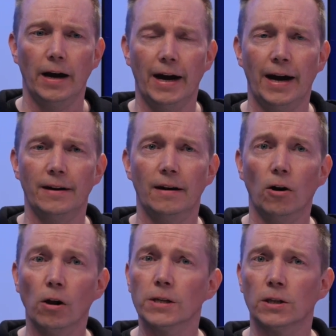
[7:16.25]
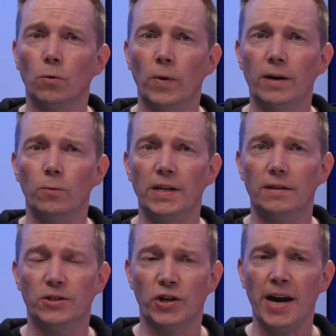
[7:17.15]
And also when we
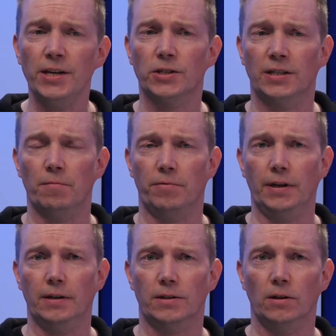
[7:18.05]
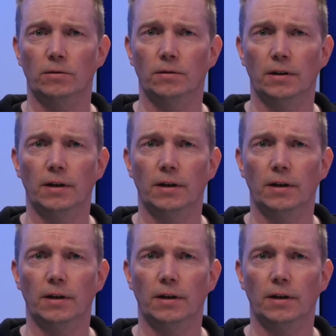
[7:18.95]
change something, so